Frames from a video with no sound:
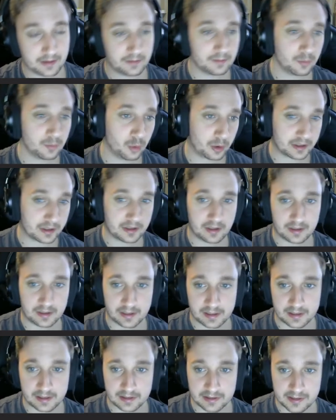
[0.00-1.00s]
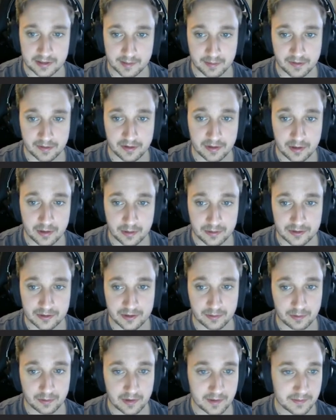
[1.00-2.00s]
working on getting some of the notes and
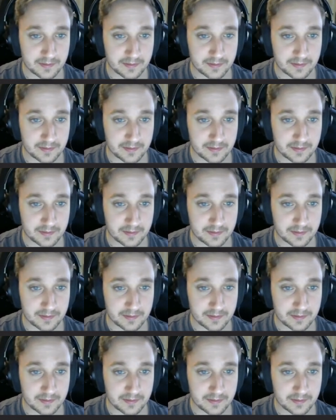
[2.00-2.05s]
rhythms